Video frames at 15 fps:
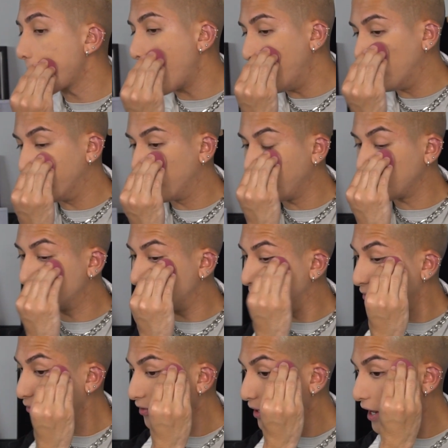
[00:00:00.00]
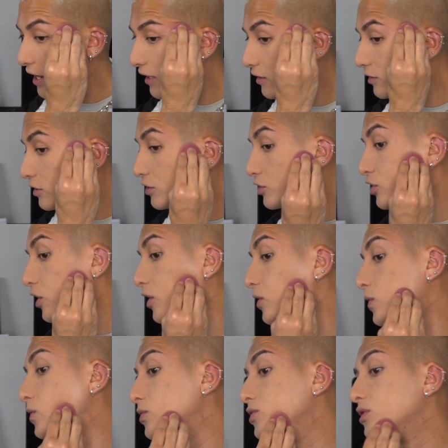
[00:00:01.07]
And if like some of your acne
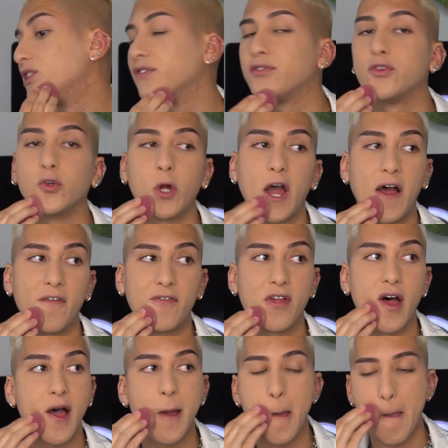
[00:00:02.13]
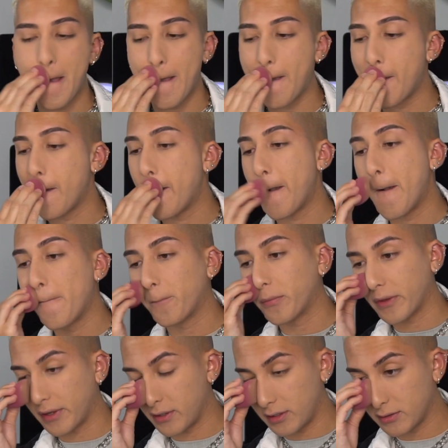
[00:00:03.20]
shows, if you have that,
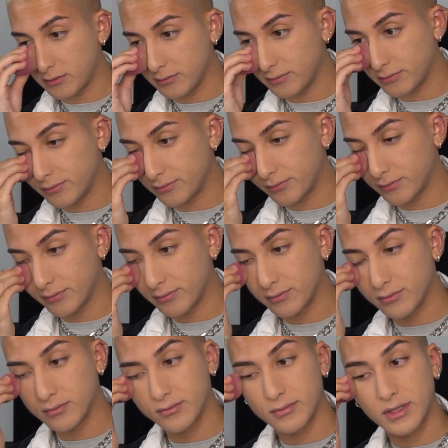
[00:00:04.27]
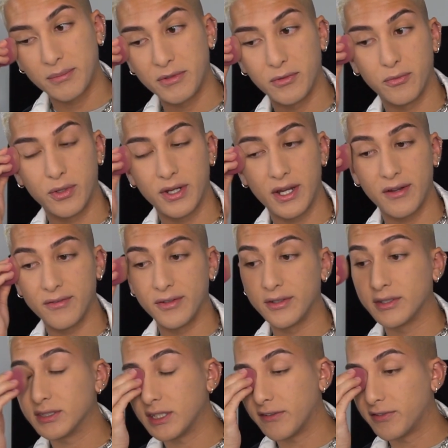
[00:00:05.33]
like, I mean whatever,
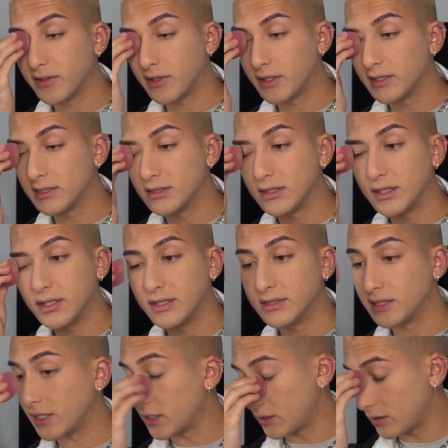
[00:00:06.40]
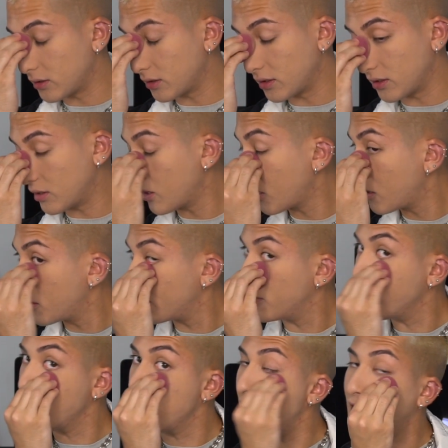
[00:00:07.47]
because I feel like it is like
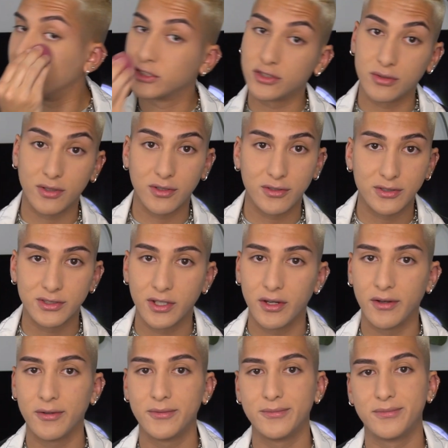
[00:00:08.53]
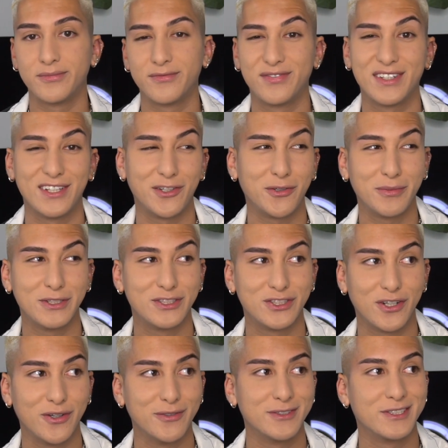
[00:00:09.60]
natural, so if a little bit
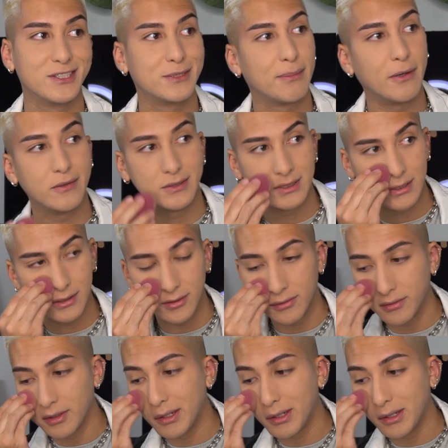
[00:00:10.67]
shows, it's supposed to.